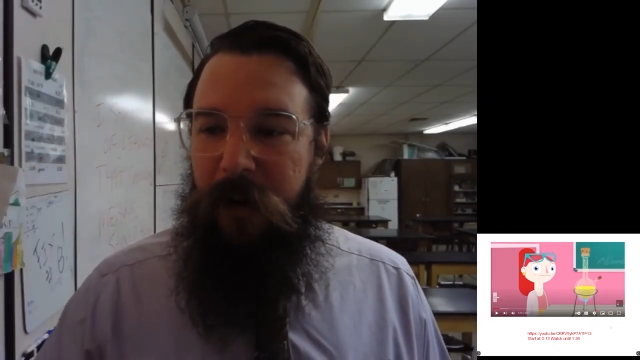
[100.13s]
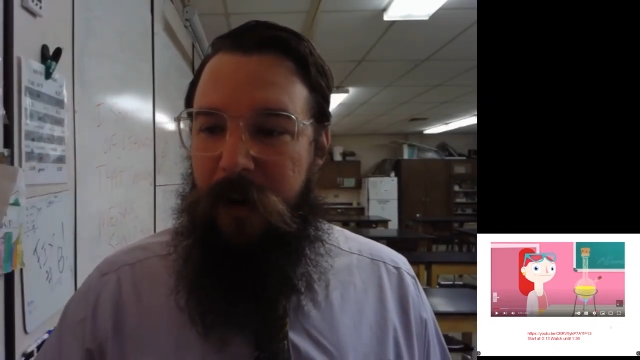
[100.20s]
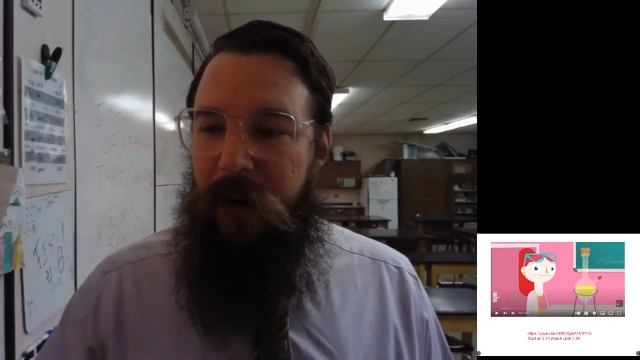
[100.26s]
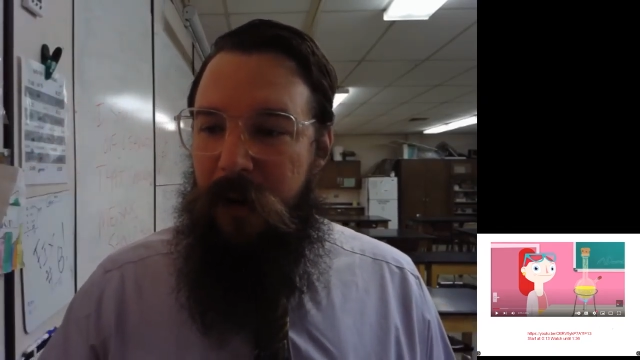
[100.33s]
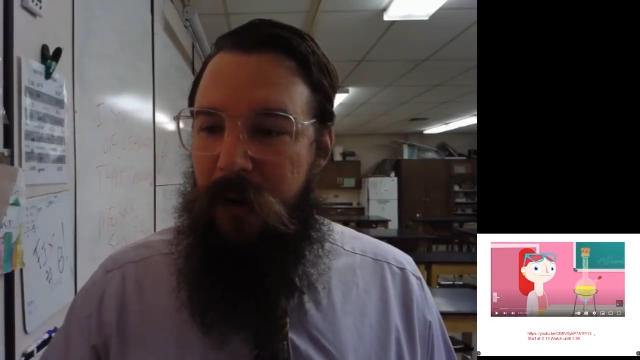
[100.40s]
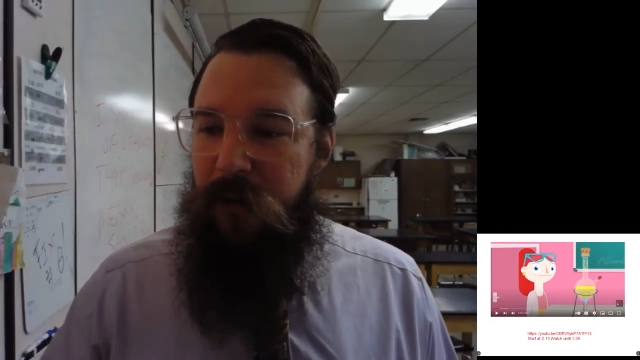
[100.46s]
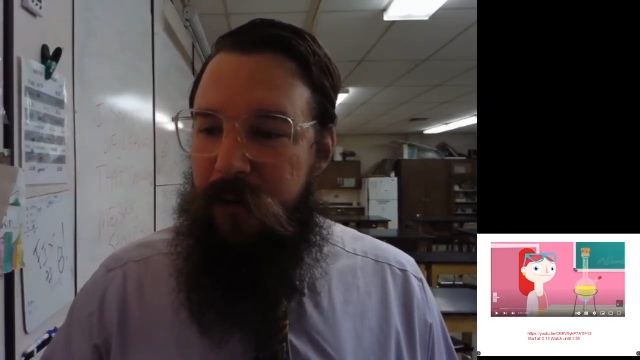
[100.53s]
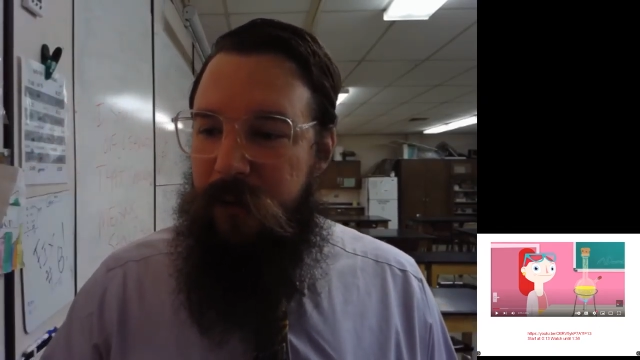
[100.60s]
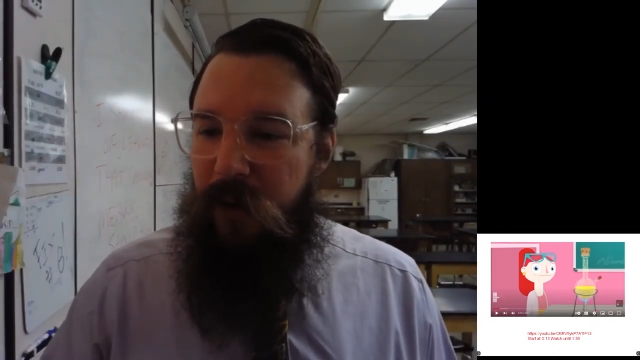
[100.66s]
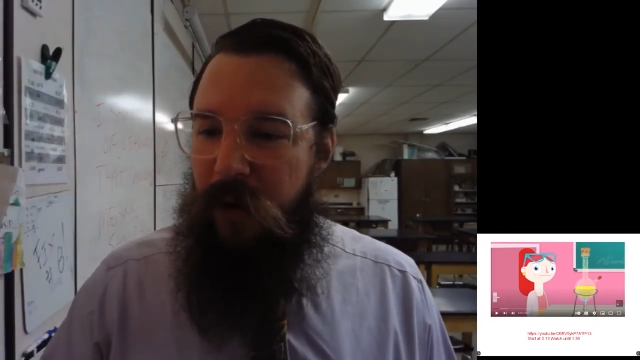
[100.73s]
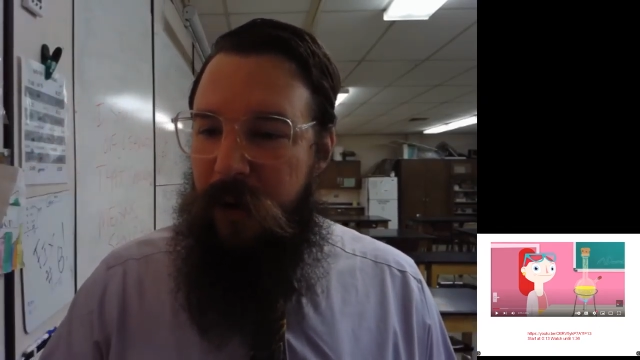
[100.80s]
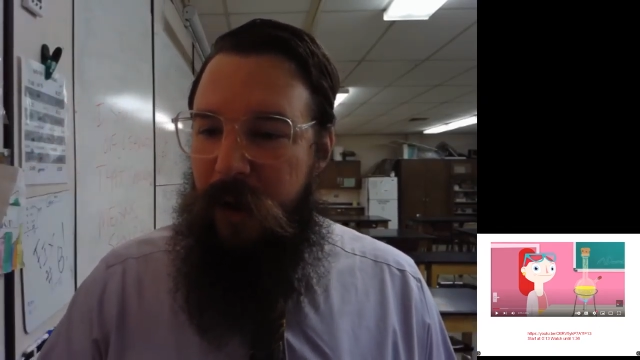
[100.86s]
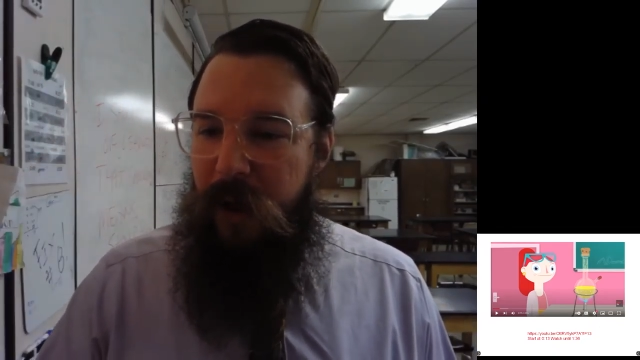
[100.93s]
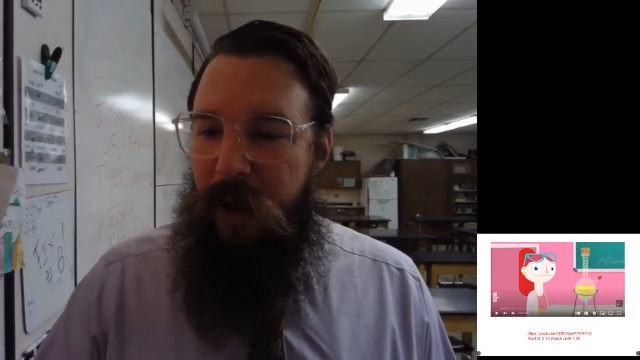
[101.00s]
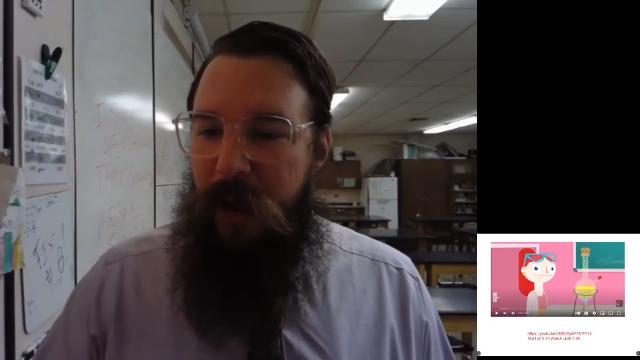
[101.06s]
You're going to
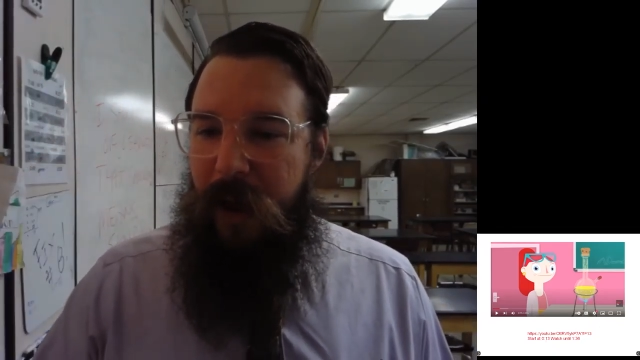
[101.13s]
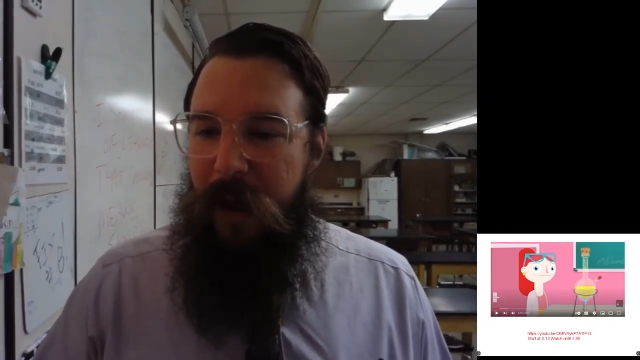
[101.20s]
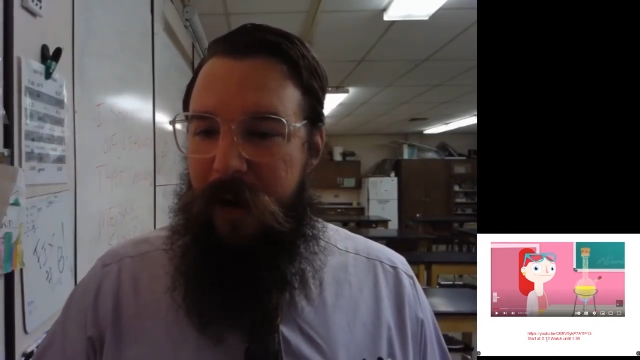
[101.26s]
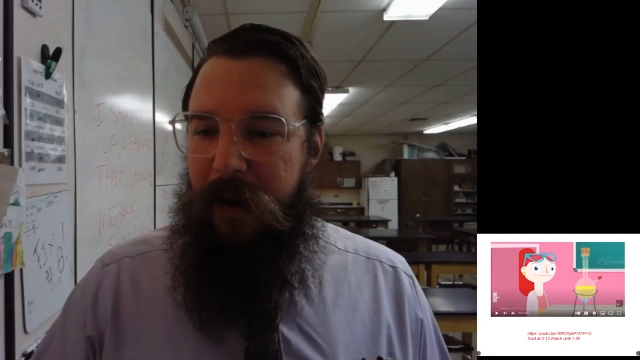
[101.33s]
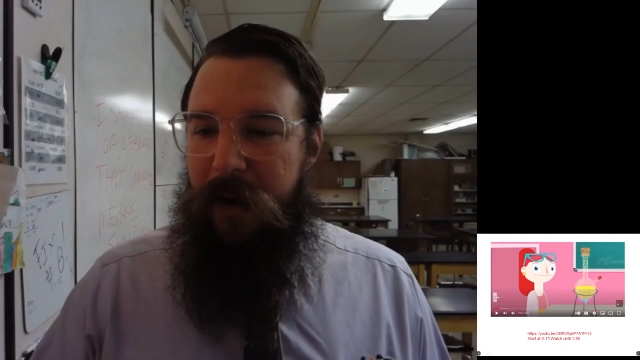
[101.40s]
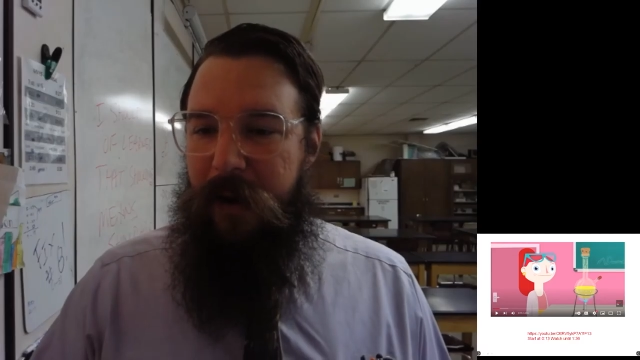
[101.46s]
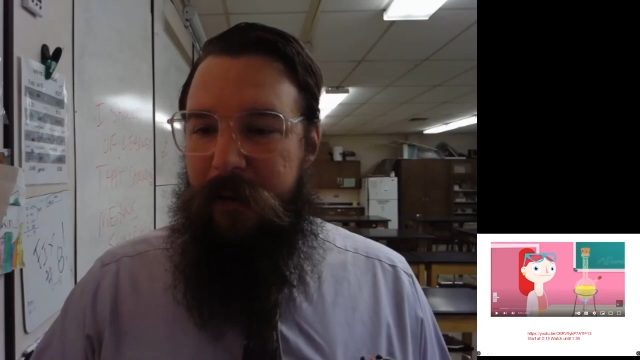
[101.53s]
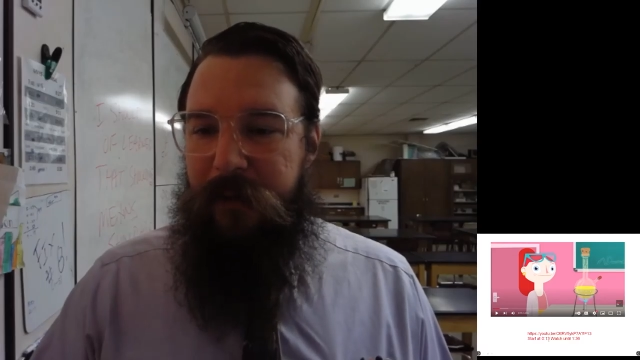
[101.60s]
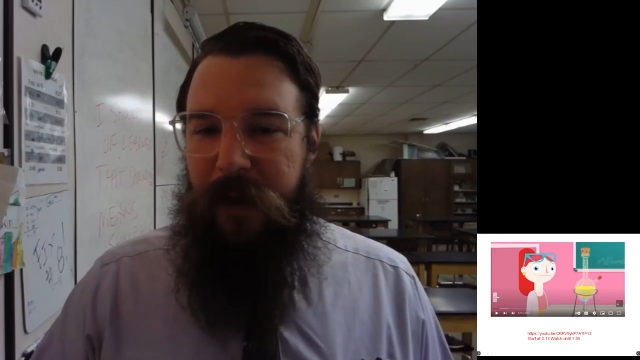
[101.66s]
start at uh,